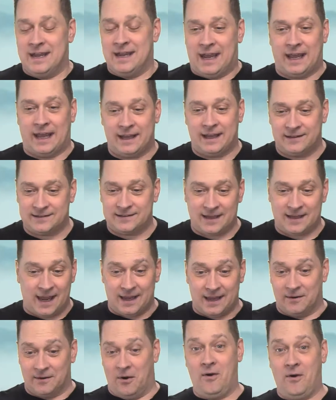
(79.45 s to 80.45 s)
and he's
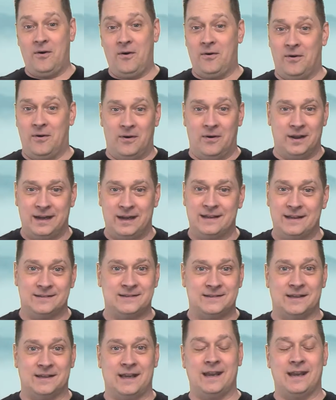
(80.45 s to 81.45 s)
saying, oh, and
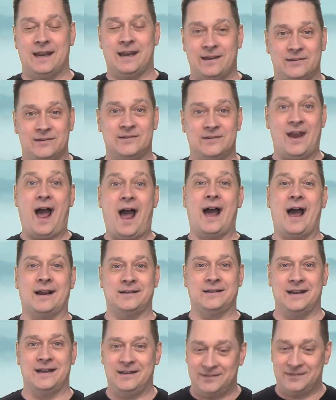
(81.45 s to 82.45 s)
he's, and he's
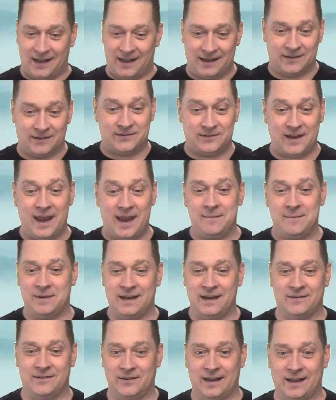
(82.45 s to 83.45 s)
shocked and he's like ashamed and
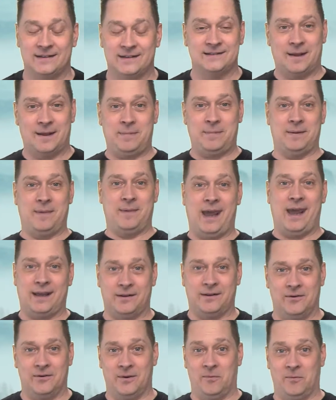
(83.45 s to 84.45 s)
he's like stepping back
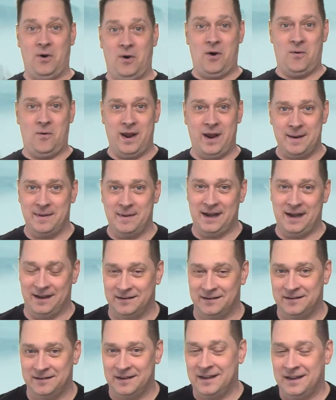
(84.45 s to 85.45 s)
and going, whoa, wait a minute.
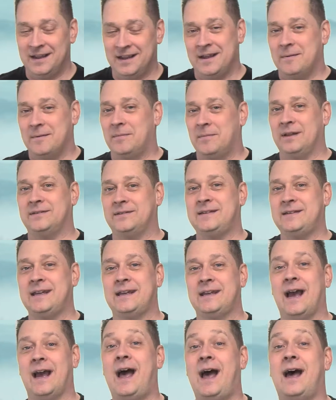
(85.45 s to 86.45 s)
But see,
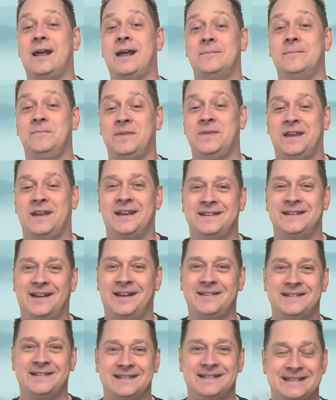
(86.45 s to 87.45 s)
God
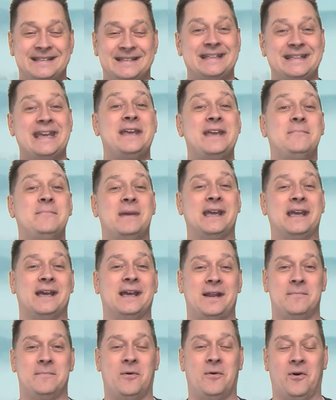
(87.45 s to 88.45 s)
doesn't see me
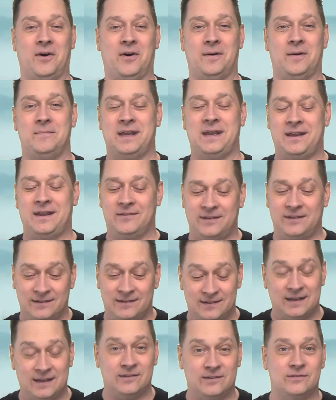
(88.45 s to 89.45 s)
anymore because he
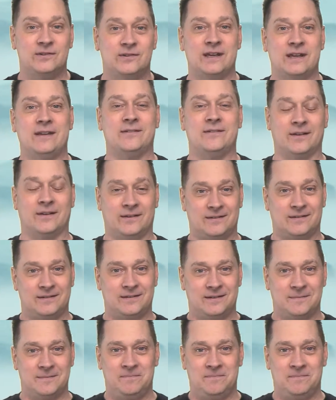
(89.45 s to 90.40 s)
sees Jesus.